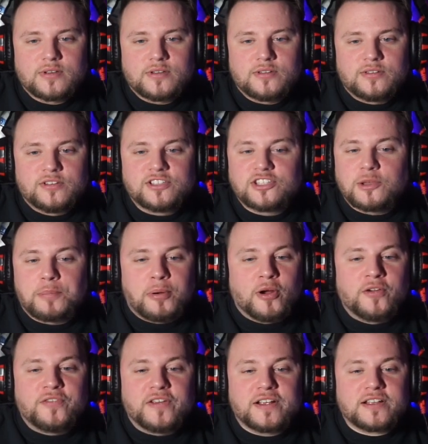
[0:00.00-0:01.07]
This is a
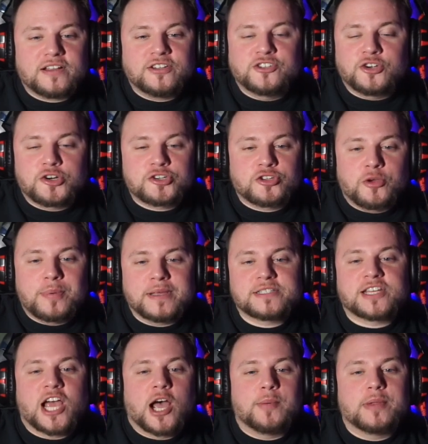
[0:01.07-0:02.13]
perfect George Lopez
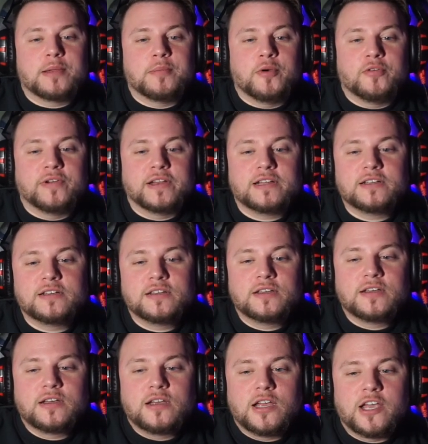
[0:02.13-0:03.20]
comedy movie.
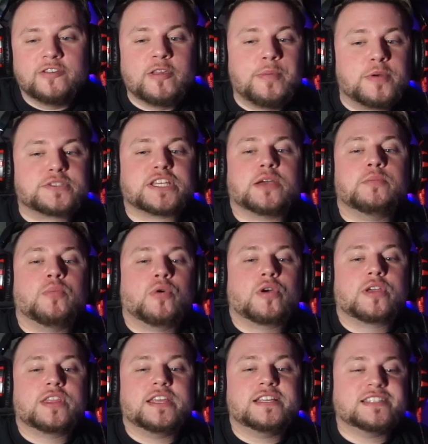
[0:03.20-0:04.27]
If he puts out more
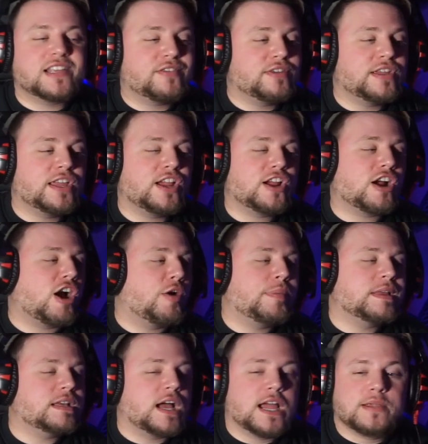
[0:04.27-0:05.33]
of these every year, I'll be
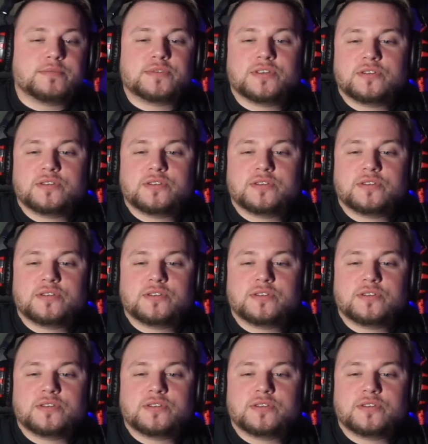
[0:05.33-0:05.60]
hyped.